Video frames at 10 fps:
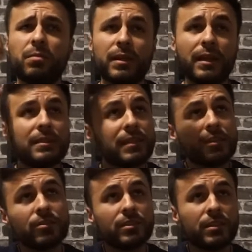place that
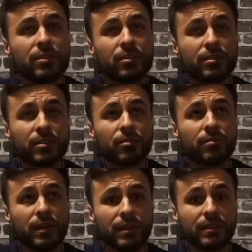you see
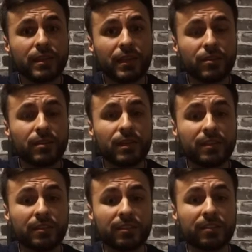yourself at, and you're not
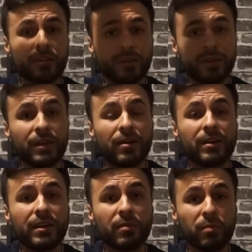necessarily there
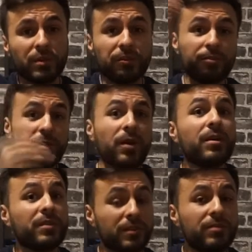yet, but you've
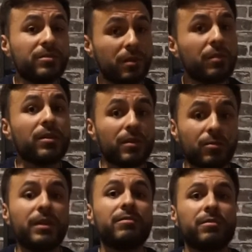come a long
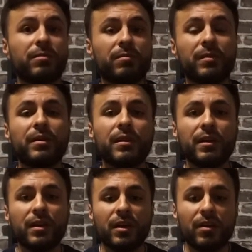way from
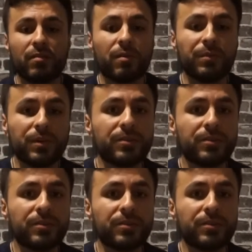your